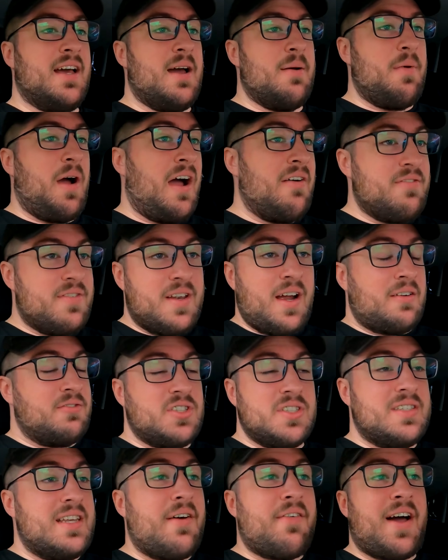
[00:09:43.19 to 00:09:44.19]
I've
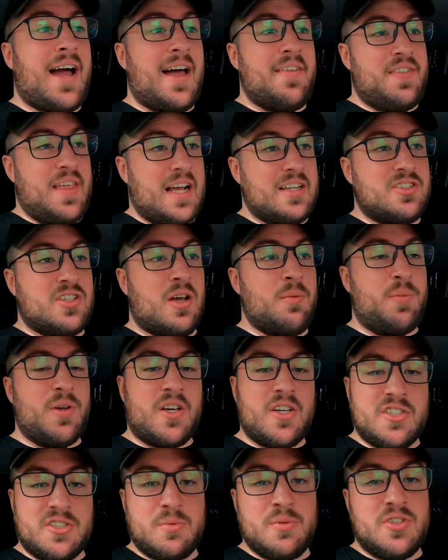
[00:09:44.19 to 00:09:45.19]
just never had that type
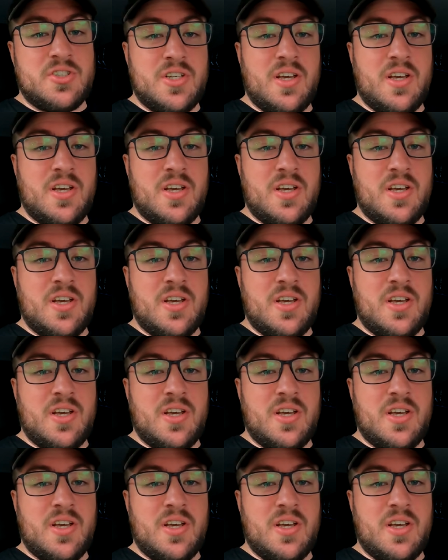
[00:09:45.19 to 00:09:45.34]
of customer